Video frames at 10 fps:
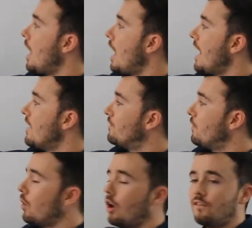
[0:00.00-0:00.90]
I have
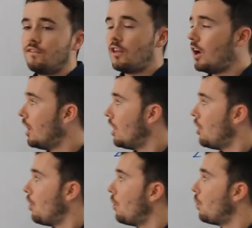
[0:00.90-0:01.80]
thought of the
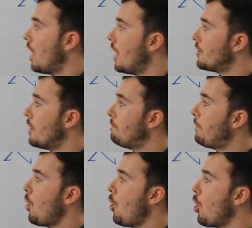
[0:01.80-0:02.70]
word
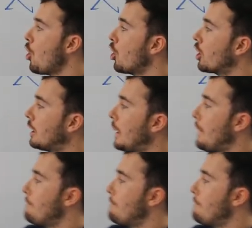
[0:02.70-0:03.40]
pork.